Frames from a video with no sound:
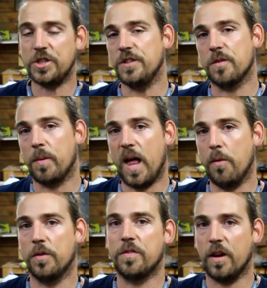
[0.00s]
sheets of
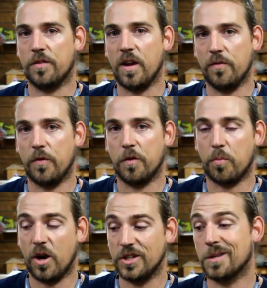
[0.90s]
plywood set aside for this
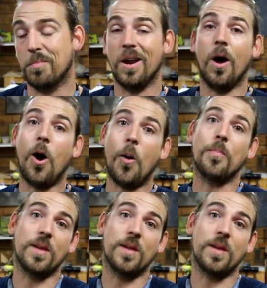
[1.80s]
project, but oh,